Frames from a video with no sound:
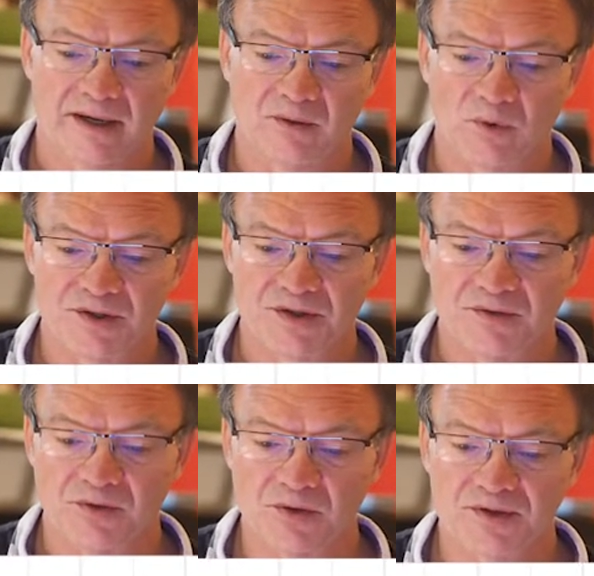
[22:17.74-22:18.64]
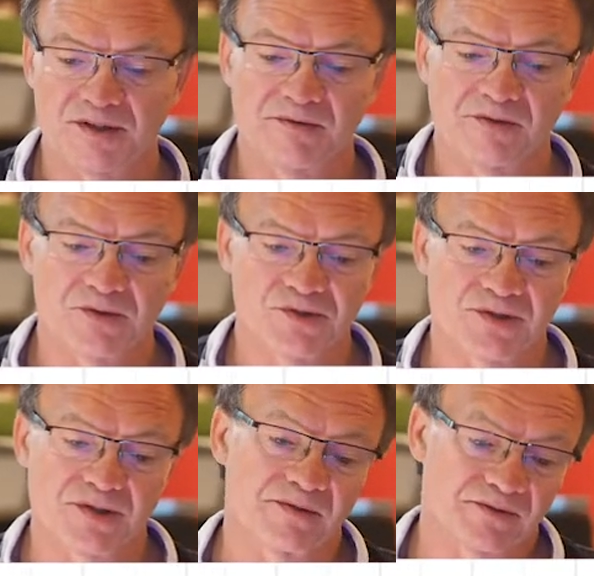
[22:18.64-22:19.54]
And once you've used
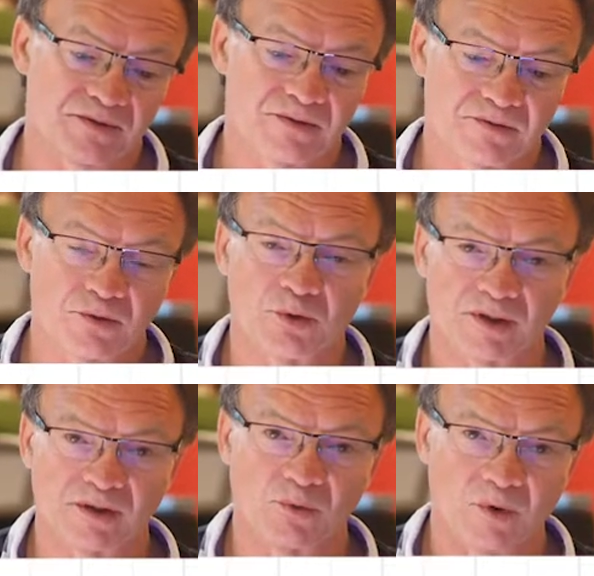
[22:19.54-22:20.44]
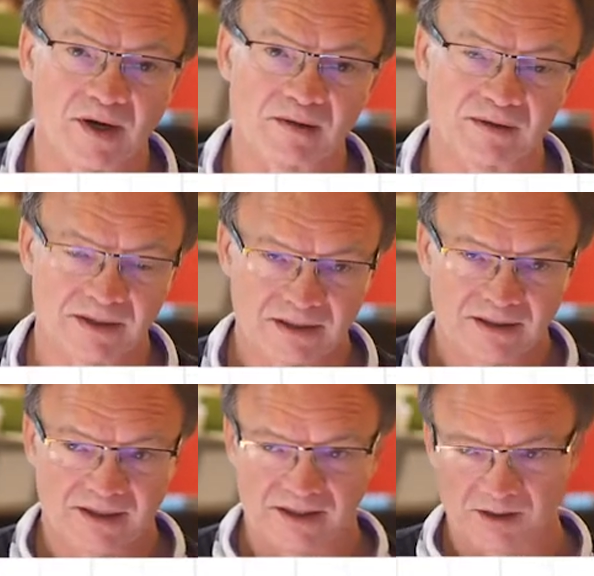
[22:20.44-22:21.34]
Infusionsoft for a little while,
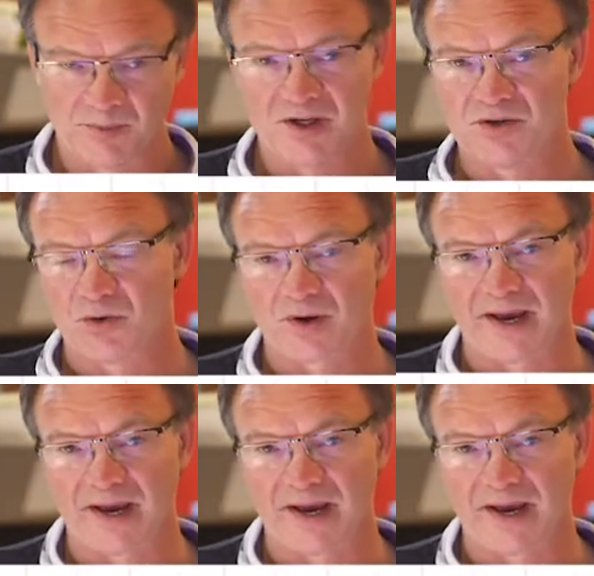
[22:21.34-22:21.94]
it'll be in your